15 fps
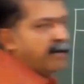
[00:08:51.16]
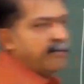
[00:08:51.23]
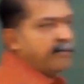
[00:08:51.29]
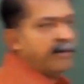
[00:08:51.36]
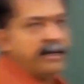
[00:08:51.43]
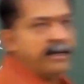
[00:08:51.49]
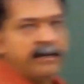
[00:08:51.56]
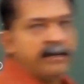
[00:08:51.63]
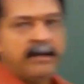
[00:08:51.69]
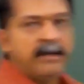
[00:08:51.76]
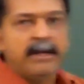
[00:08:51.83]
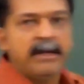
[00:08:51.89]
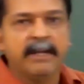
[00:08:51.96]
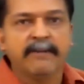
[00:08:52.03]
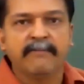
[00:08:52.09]
limit.
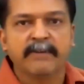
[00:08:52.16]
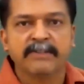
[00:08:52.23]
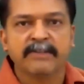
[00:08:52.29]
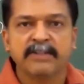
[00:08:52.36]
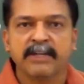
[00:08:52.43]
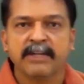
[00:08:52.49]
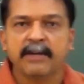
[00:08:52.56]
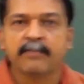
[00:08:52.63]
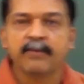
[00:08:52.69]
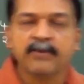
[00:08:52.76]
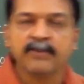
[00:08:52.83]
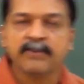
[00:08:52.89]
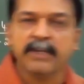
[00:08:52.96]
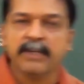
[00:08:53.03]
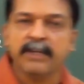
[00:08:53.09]
In first year
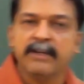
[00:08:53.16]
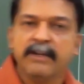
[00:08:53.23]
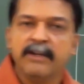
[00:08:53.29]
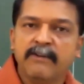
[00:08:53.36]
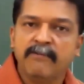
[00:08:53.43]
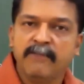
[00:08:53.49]
PUC,